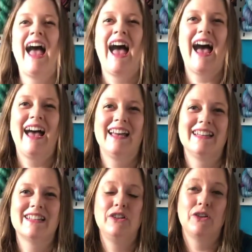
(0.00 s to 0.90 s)

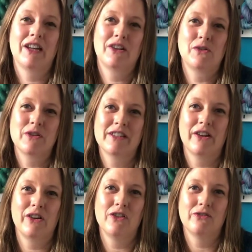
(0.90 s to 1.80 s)
And you can
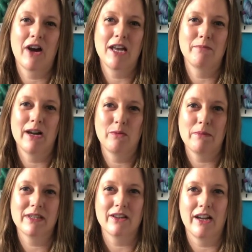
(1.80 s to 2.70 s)
also find my
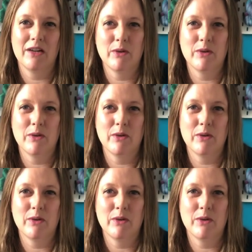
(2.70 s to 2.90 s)
website,